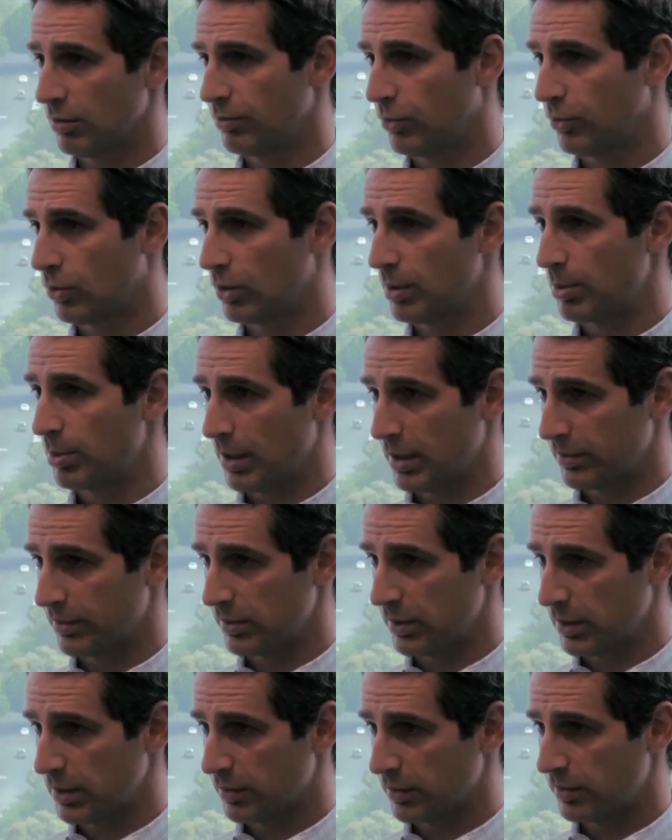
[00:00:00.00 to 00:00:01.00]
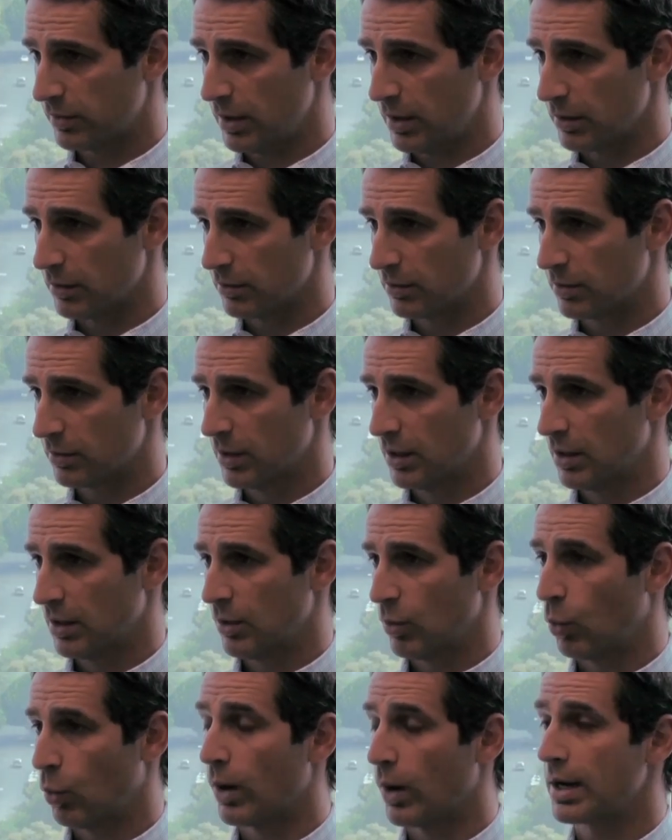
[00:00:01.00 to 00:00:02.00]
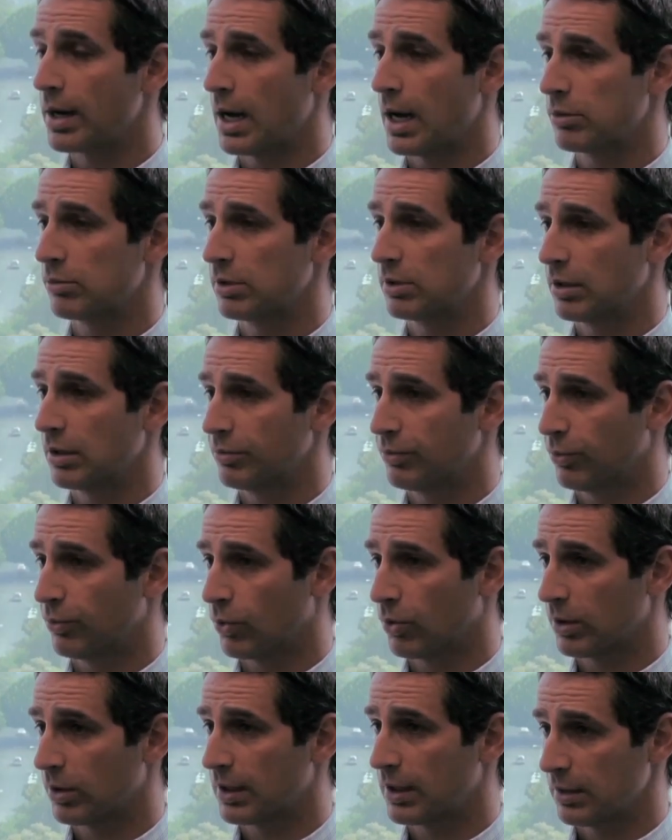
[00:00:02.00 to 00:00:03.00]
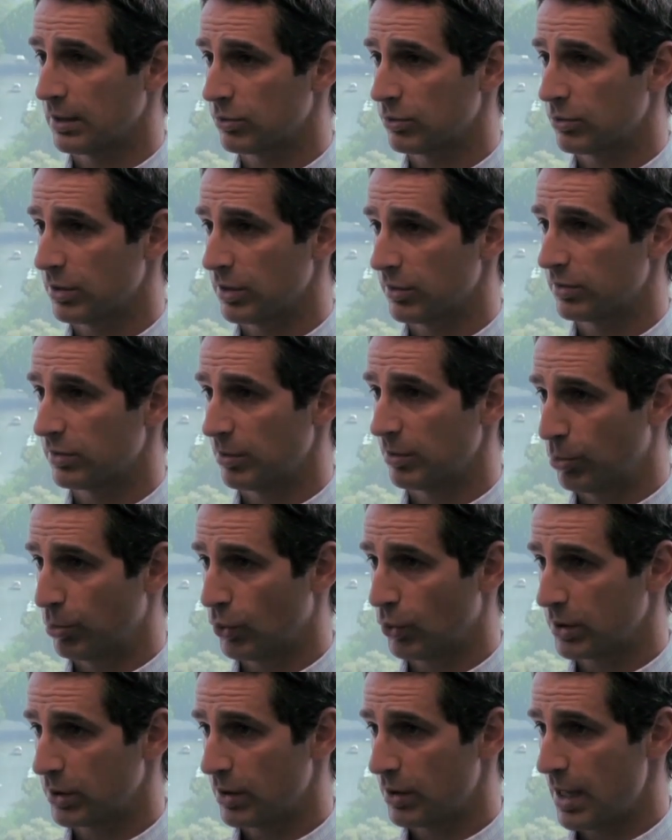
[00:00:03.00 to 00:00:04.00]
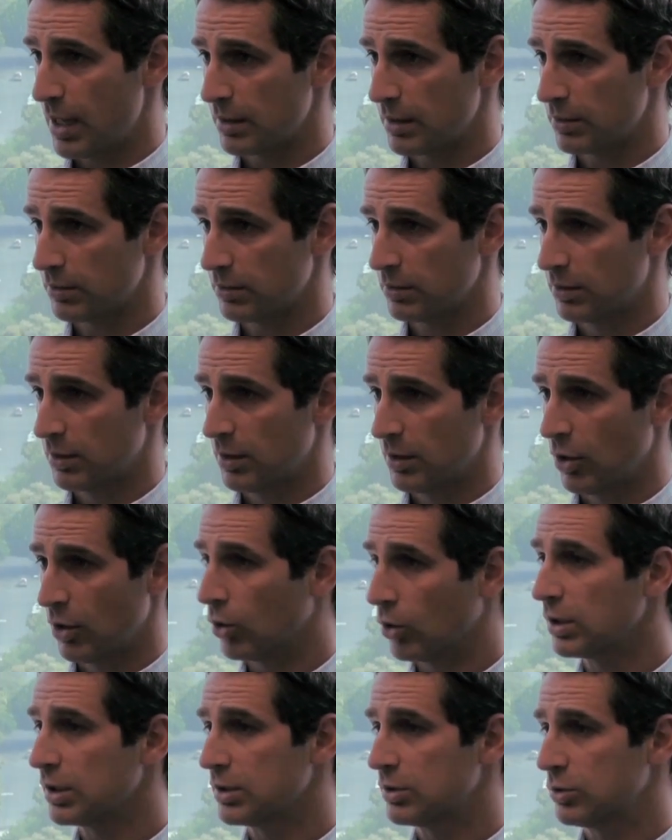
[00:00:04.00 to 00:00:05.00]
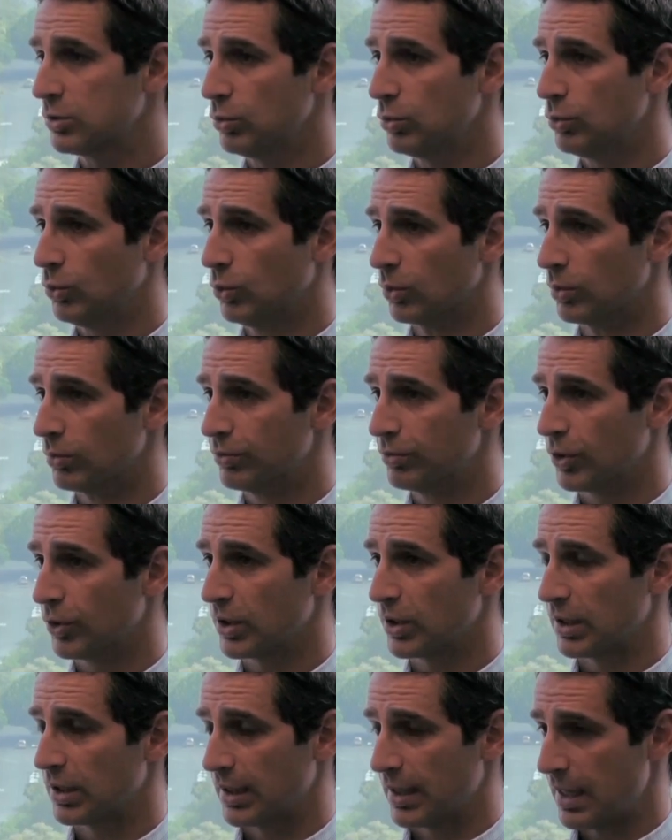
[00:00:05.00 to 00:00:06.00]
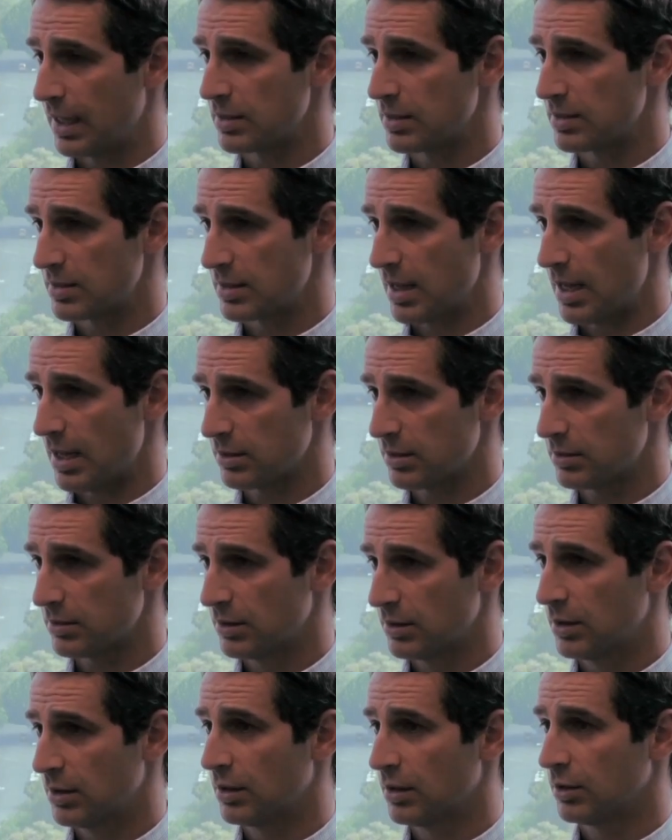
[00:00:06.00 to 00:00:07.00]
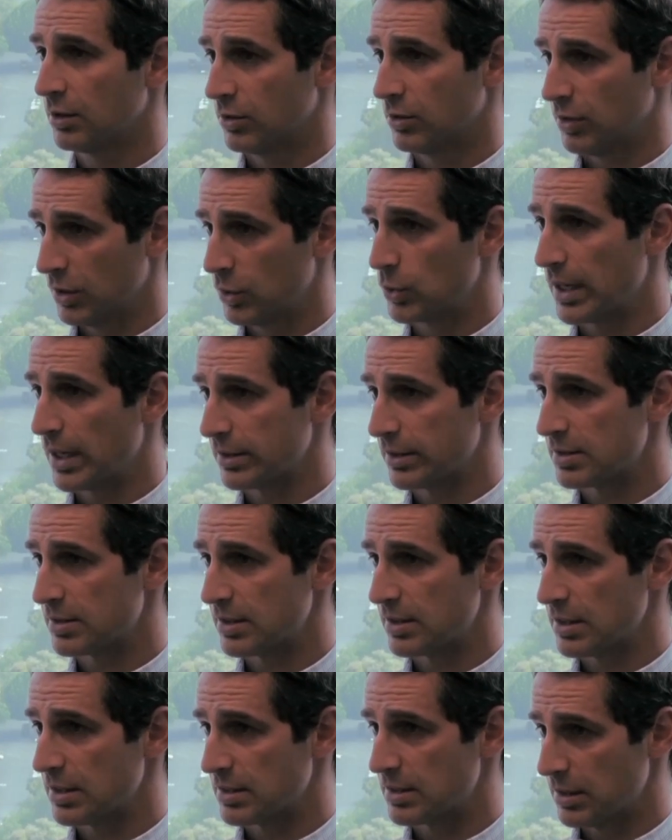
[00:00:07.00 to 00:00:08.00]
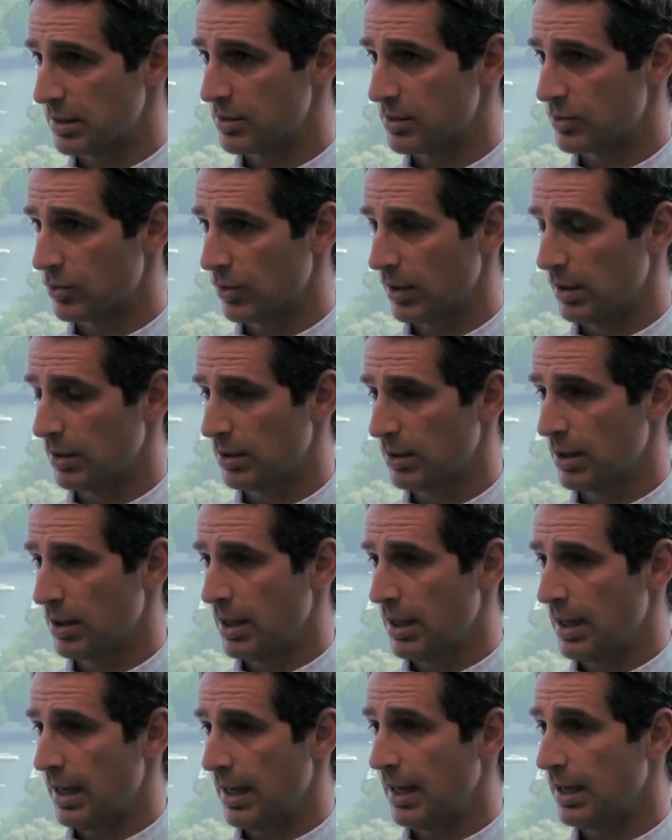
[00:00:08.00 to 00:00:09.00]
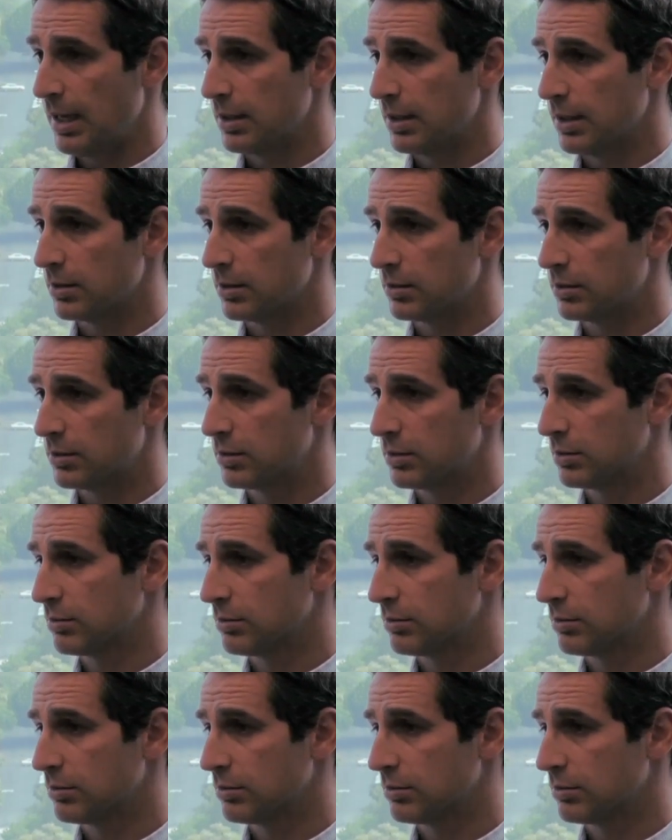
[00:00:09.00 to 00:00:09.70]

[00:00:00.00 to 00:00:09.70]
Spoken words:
for a Palestinian state. 104 countries supported that. Only two voted against that, the United States and Israel, and